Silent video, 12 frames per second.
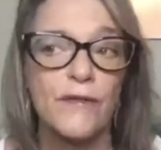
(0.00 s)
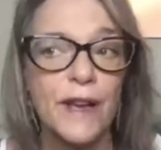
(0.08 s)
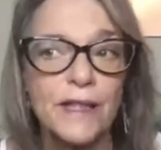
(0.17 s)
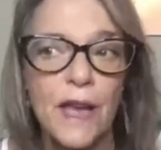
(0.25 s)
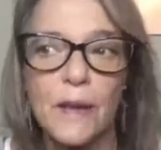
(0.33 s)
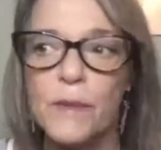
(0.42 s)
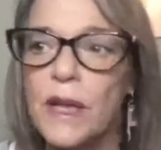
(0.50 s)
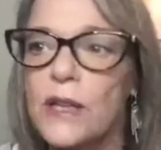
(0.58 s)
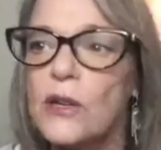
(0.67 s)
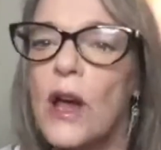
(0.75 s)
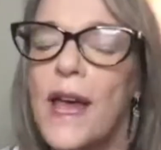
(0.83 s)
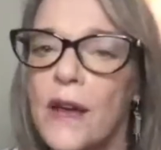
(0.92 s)
In fact, I'm a
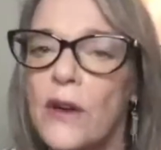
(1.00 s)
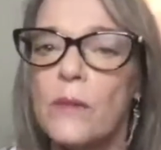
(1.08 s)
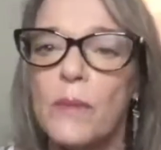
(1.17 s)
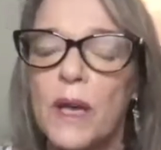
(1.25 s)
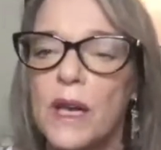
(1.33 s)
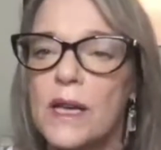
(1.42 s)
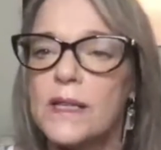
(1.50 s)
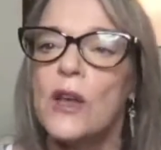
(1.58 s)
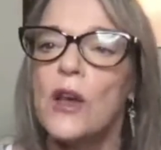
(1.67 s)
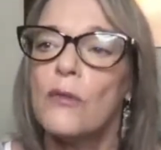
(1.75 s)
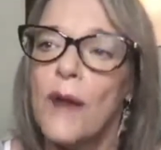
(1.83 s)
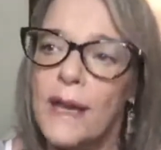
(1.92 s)
little angry because
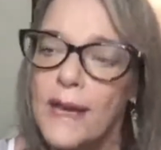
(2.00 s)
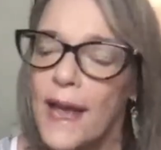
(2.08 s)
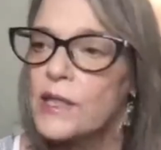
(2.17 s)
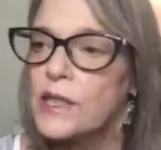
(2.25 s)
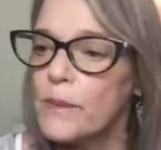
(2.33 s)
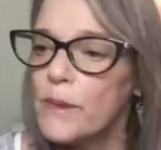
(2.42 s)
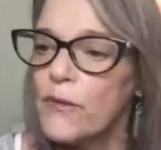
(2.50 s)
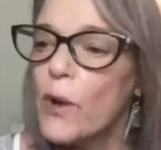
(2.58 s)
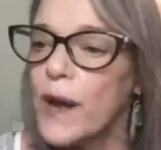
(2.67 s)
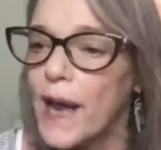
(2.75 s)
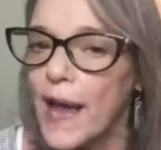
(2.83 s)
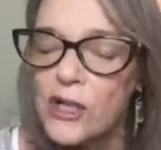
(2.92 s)
right now, some of
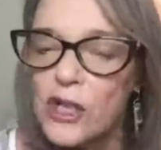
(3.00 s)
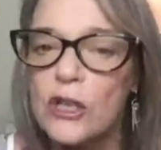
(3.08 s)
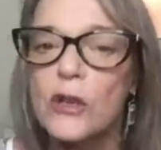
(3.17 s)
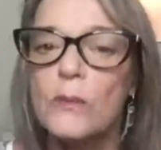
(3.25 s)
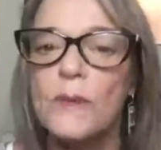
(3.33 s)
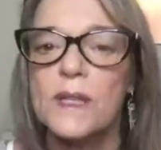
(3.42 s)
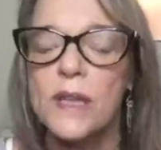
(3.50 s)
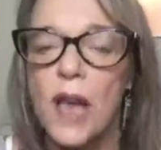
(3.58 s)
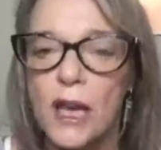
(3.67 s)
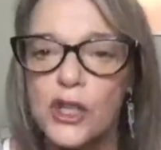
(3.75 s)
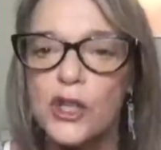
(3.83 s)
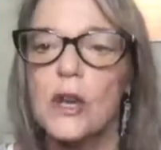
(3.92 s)
what I do,
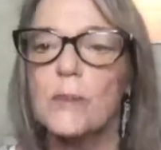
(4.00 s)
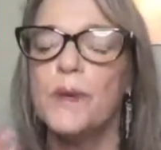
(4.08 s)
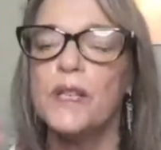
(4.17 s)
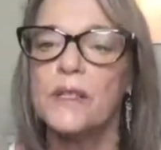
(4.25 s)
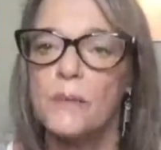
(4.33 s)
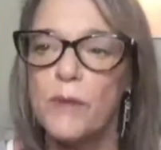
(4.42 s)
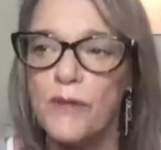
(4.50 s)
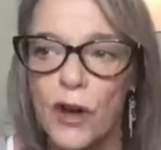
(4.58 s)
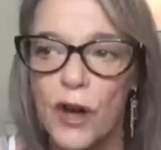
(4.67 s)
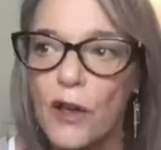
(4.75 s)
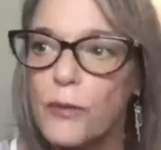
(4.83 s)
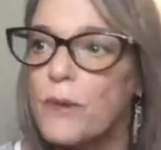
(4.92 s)
massage therapists, some of
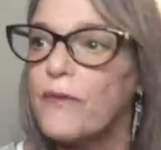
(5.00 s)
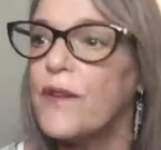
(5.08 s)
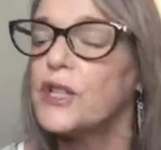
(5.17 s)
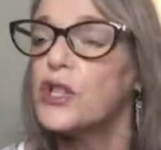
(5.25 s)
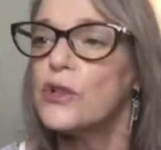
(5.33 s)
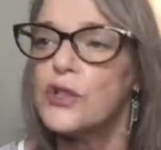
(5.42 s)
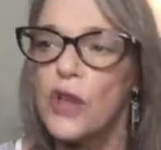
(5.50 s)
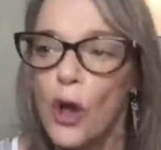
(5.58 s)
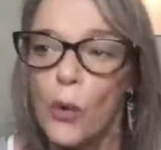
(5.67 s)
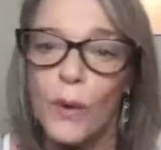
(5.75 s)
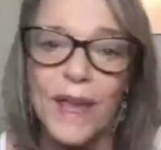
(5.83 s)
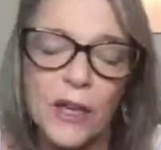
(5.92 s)
our health professionals,
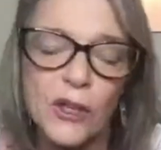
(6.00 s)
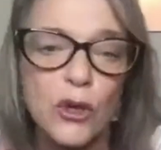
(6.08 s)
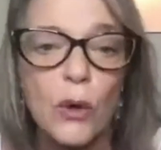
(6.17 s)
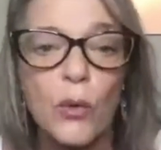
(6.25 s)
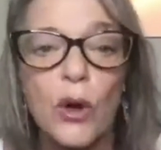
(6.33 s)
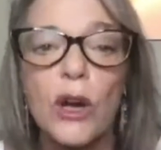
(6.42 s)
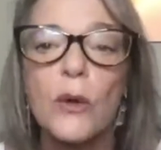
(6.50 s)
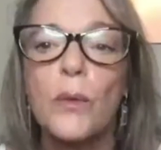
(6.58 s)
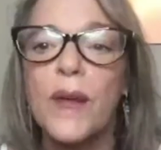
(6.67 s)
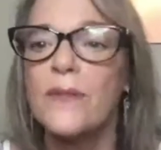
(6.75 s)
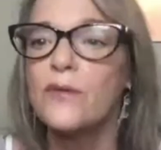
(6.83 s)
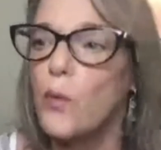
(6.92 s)
we can't do our work.
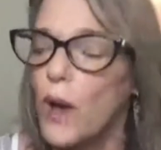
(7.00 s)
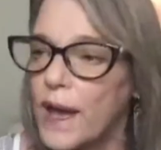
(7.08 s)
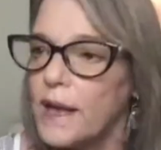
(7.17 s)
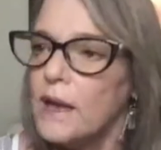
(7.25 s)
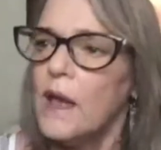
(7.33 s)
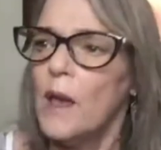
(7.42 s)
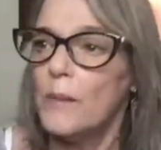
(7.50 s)
We have to wait,